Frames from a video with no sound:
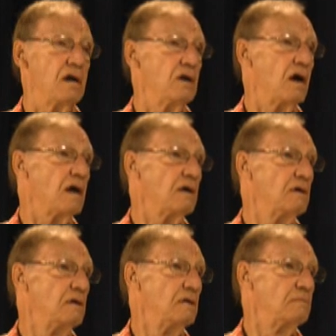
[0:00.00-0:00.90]
and R
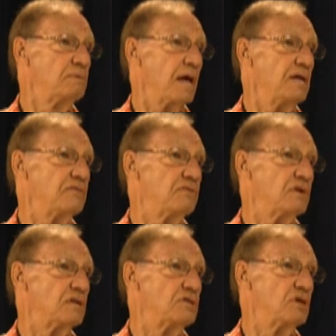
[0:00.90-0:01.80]
place
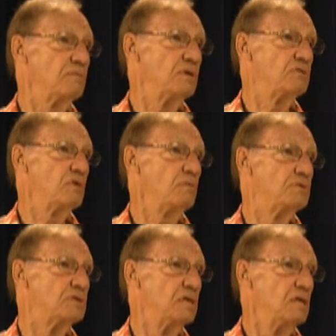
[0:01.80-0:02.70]
for the German
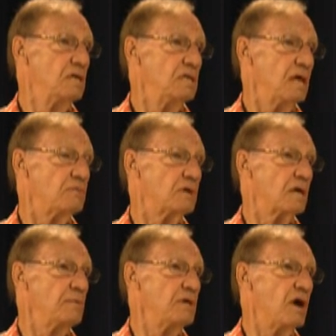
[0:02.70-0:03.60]
troops that were
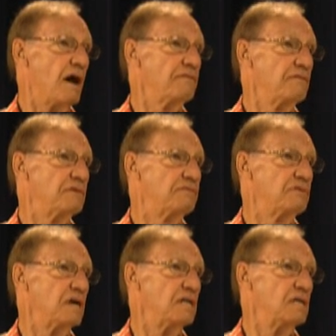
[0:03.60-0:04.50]
coming off of the
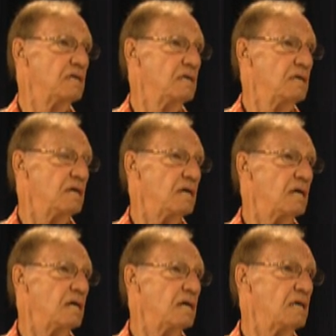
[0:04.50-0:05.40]
front
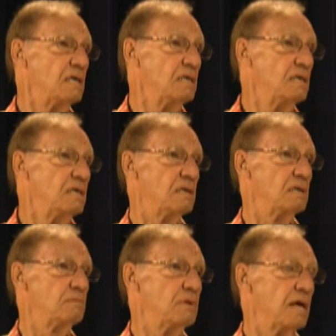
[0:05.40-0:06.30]
uh,
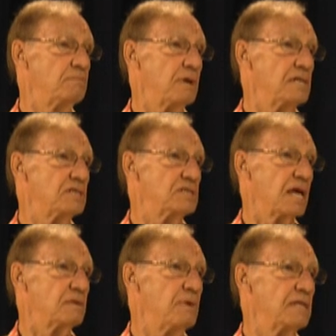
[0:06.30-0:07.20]
at places
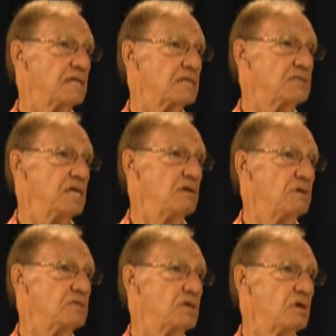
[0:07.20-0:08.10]
like Monte Cassino
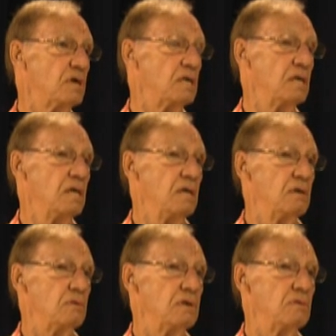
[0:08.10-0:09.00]
and so on.
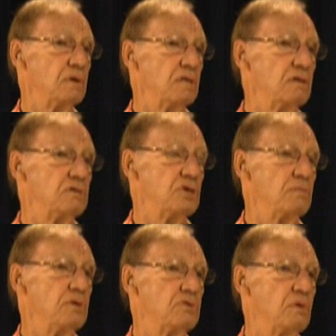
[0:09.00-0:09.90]
When, when
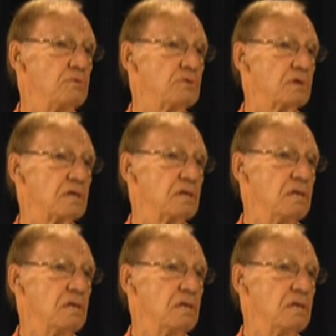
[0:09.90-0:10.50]
German troops were